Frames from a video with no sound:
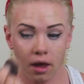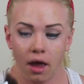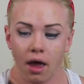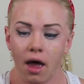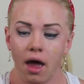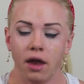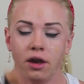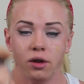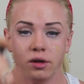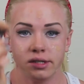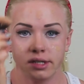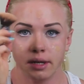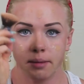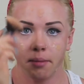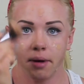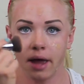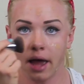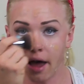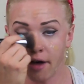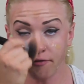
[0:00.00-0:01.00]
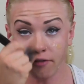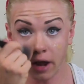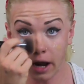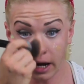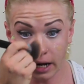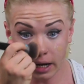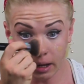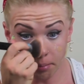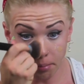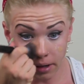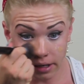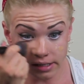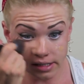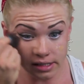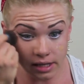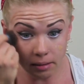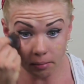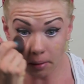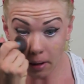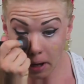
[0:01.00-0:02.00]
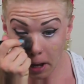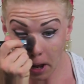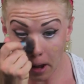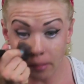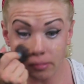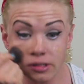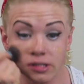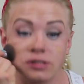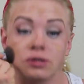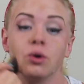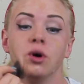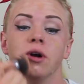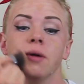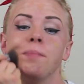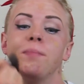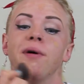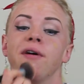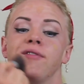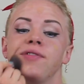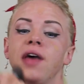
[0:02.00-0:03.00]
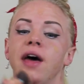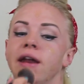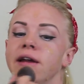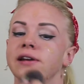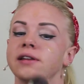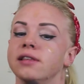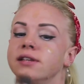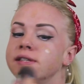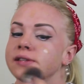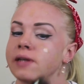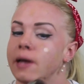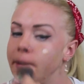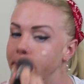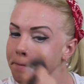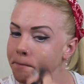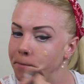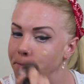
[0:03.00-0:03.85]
And using my F80 by Sigma, I'm just going to buff that into the skin.